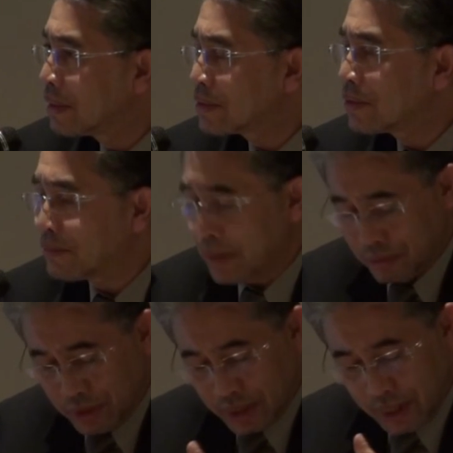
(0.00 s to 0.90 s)
That's not
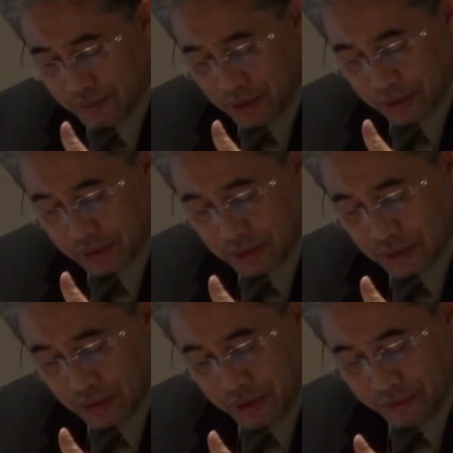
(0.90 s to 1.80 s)
bad. We still have a lot
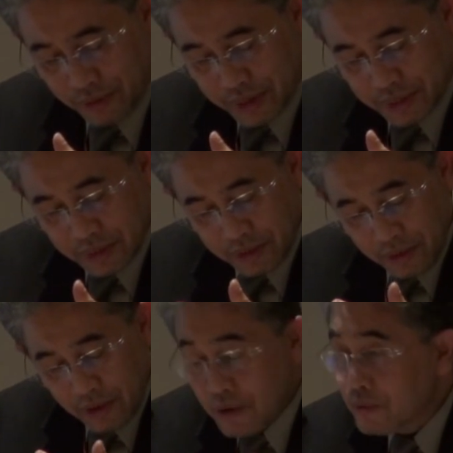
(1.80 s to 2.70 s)
going for us.
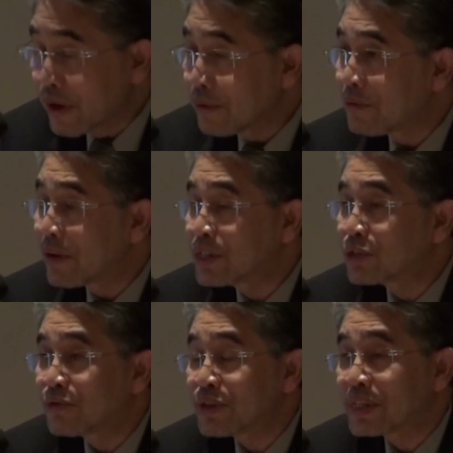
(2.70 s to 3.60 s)
We have a very
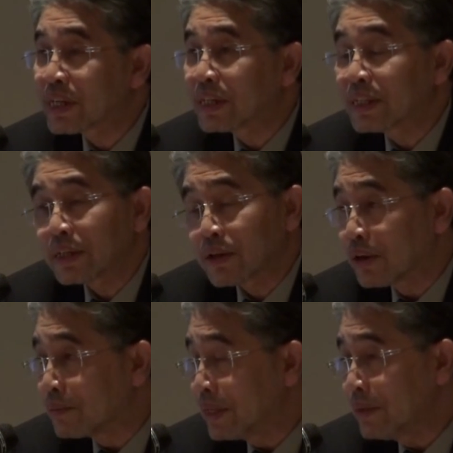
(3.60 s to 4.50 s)
sophisticated
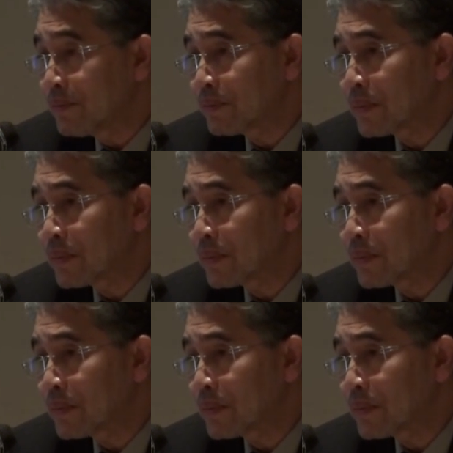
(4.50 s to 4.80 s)
economy.